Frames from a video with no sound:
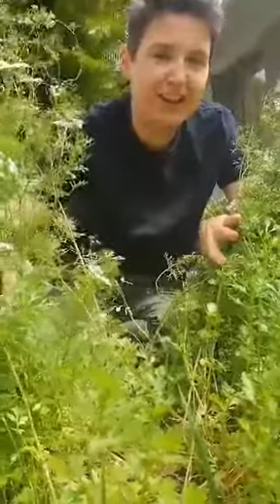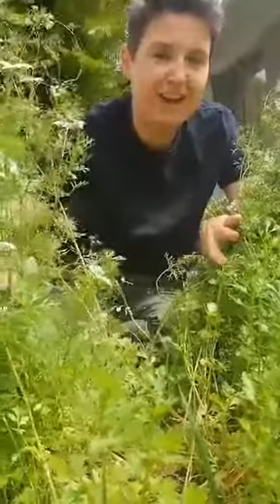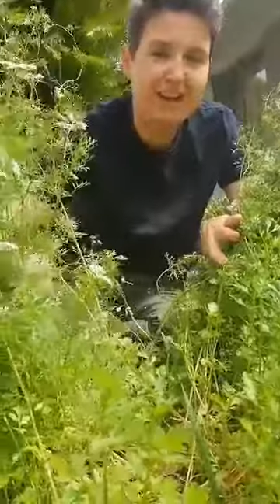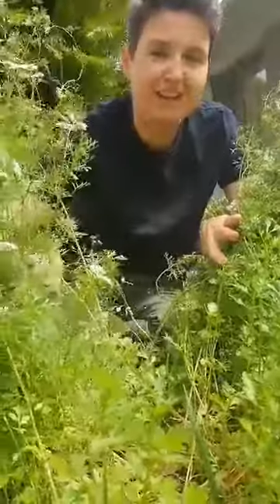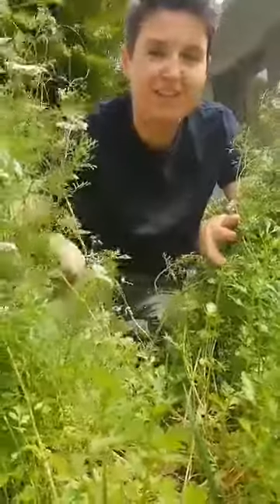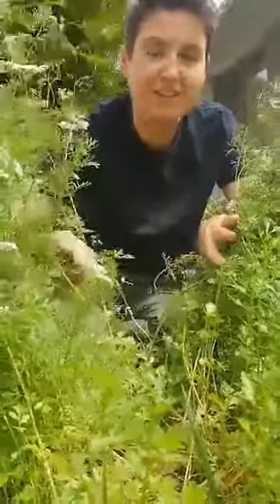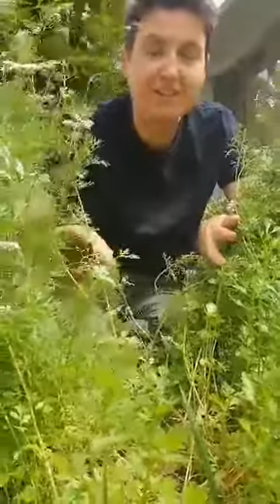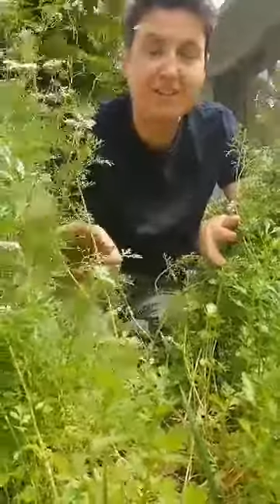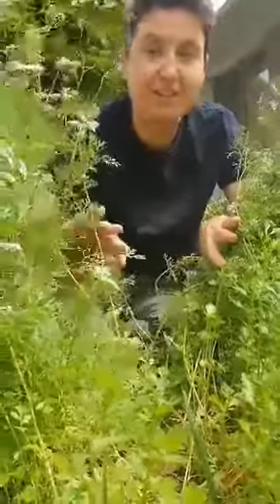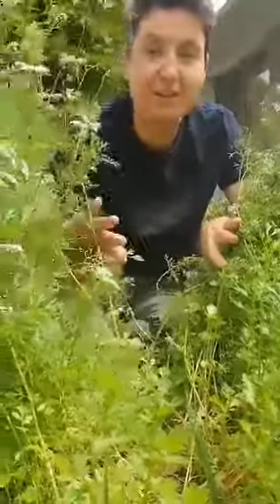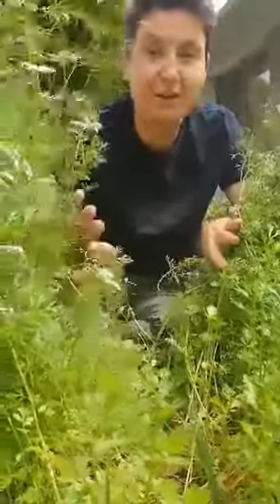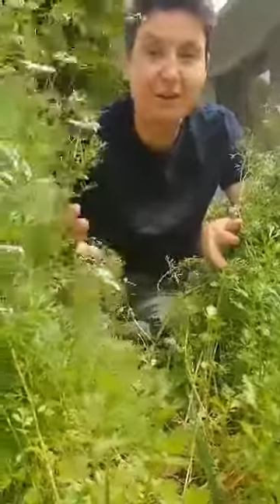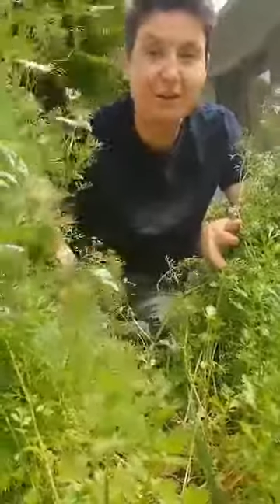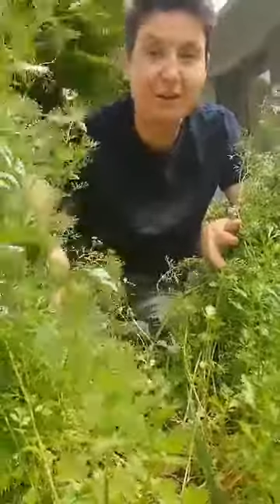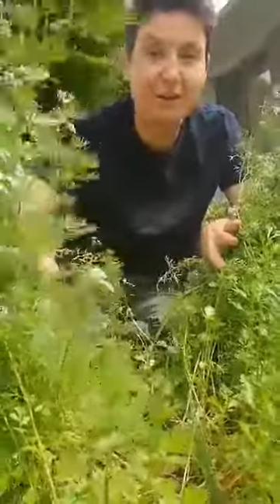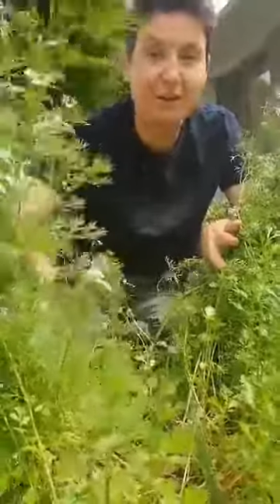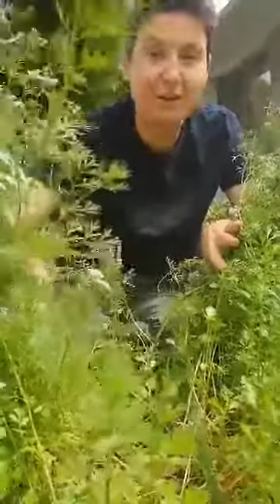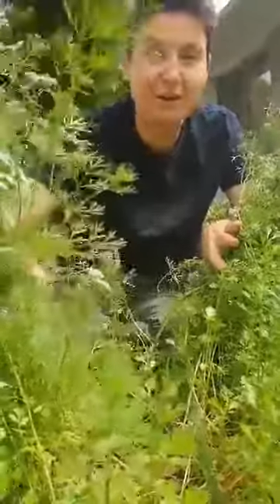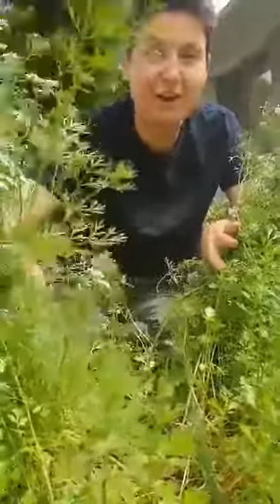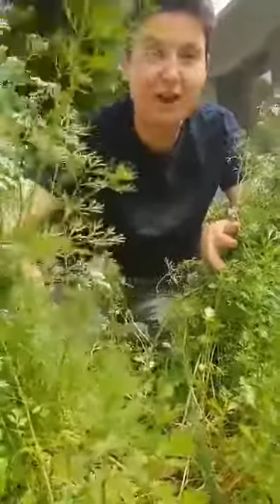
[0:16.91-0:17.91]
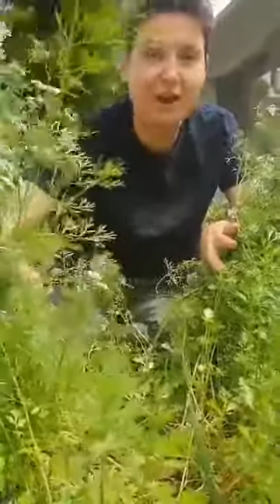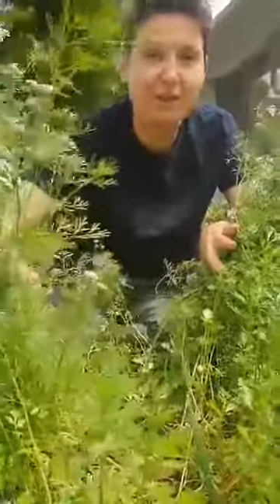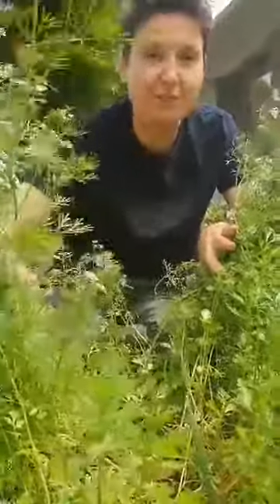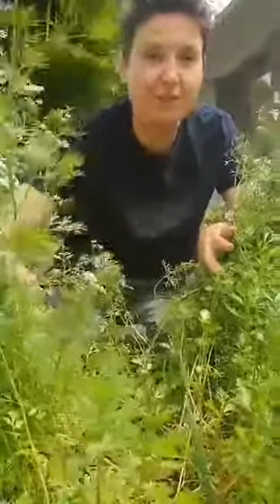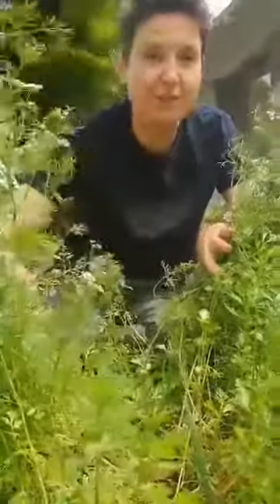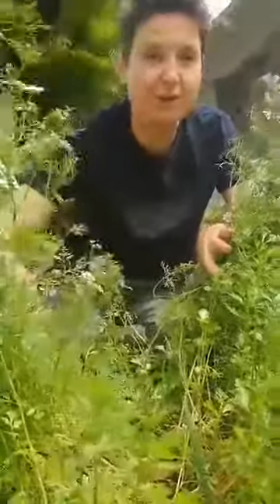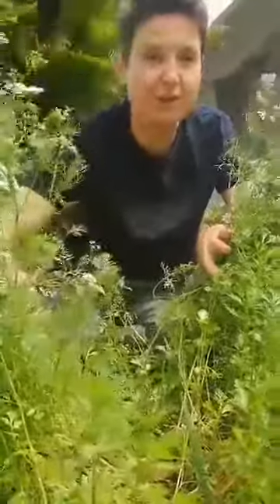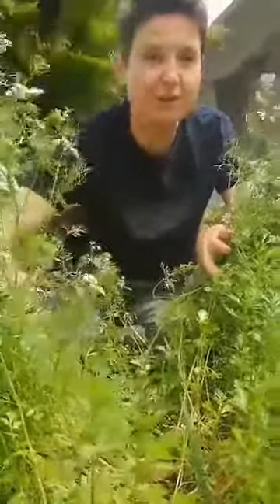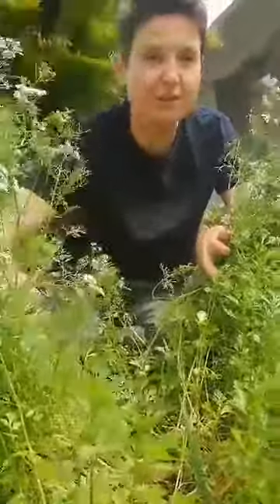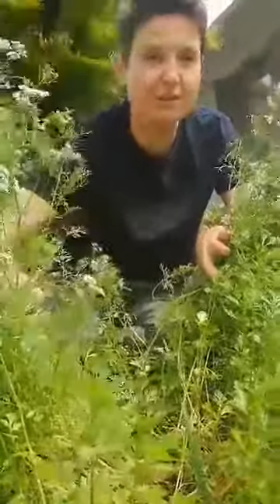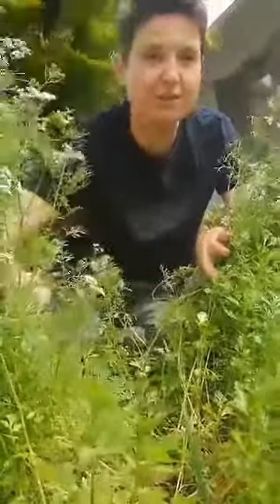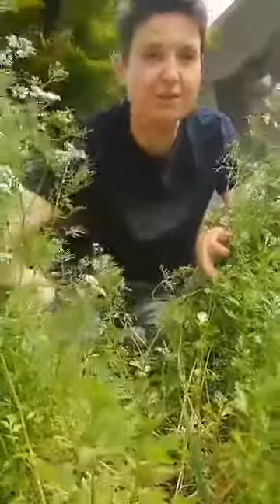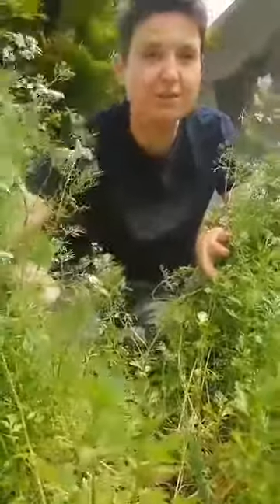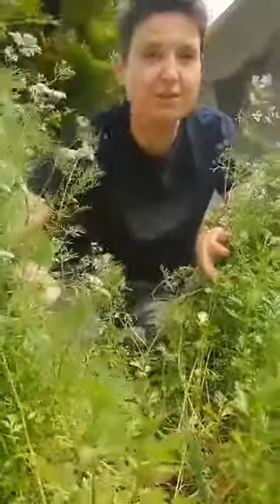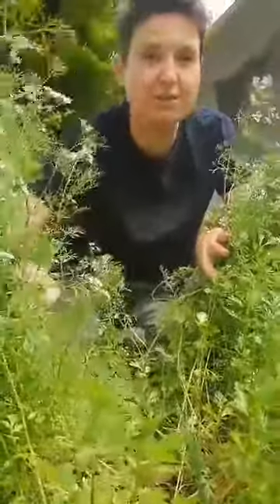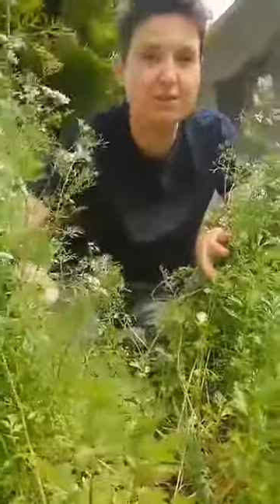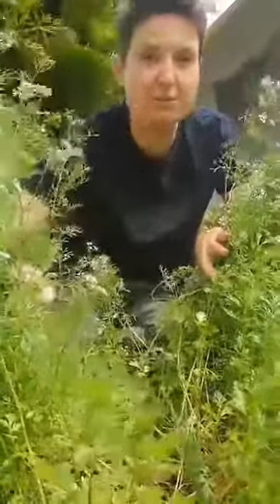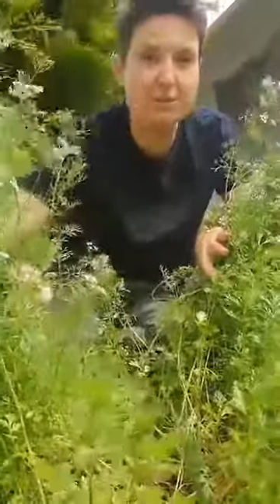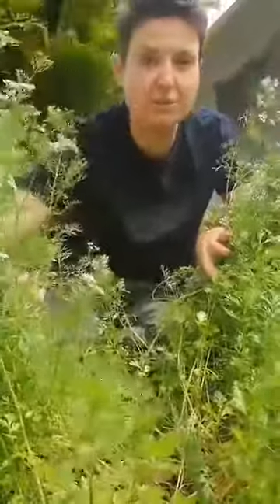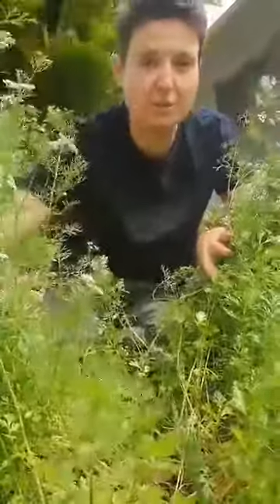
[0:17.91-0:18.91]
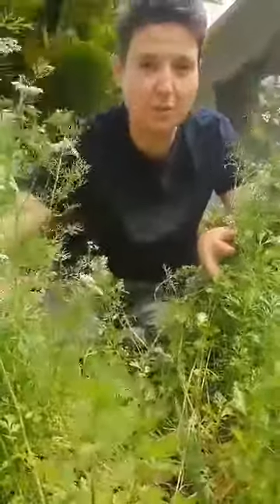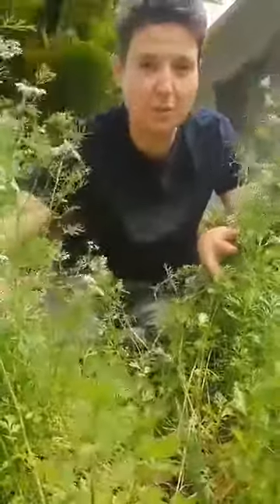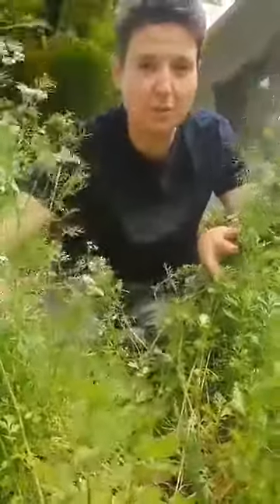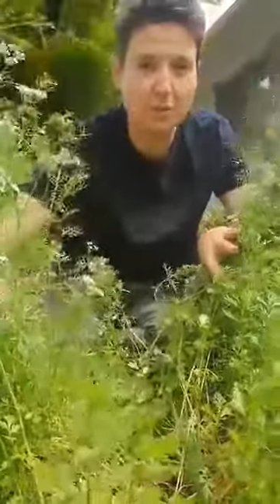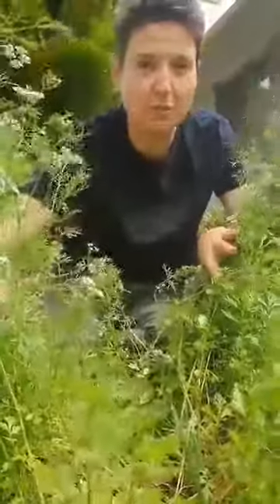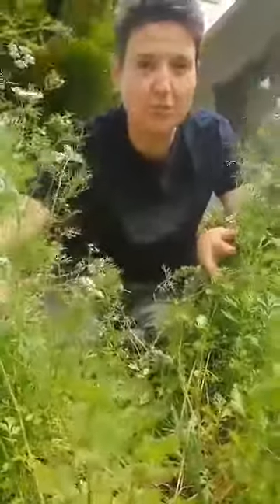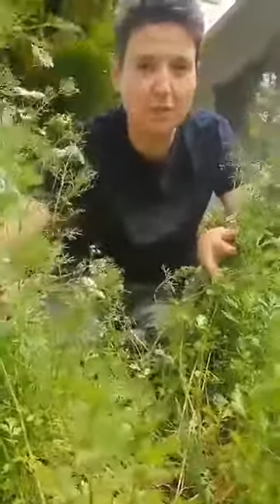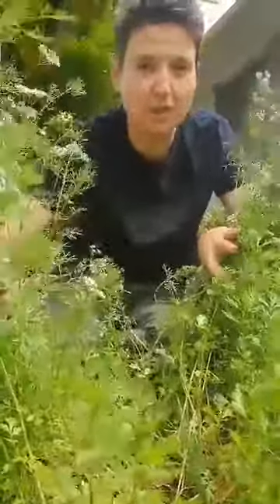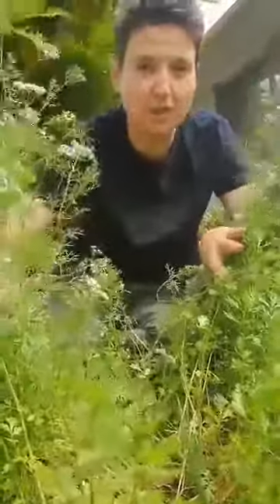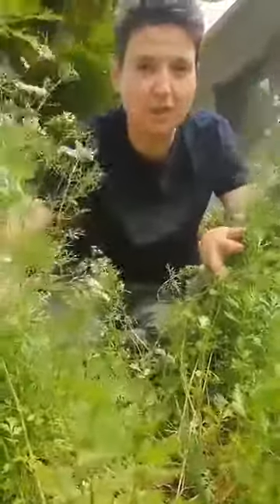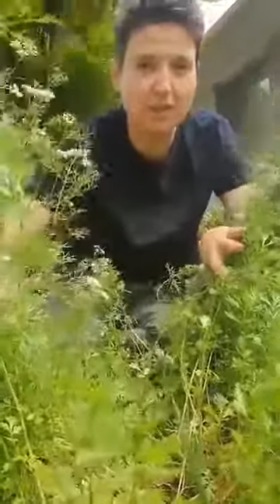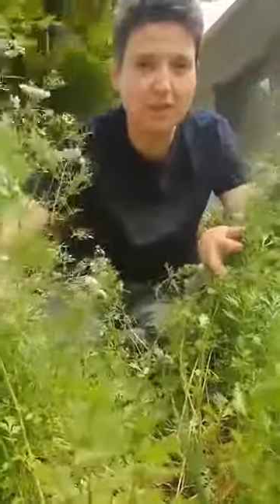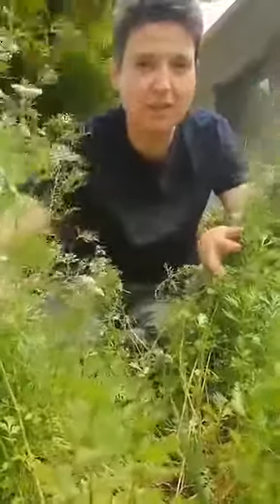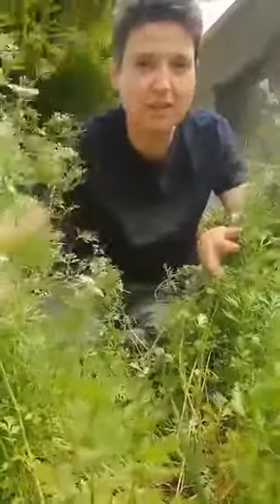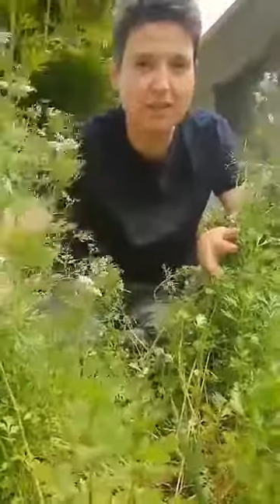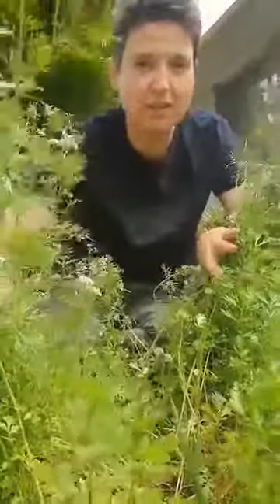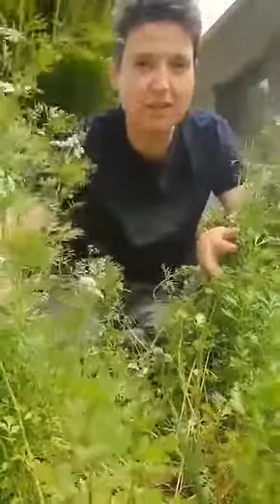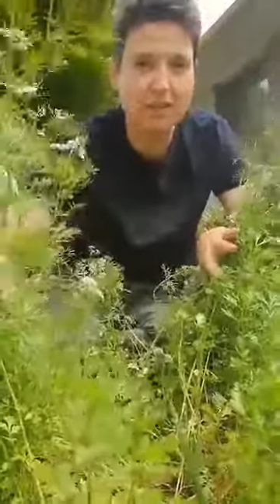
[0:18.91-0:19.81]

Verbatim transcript: and so I've planted so many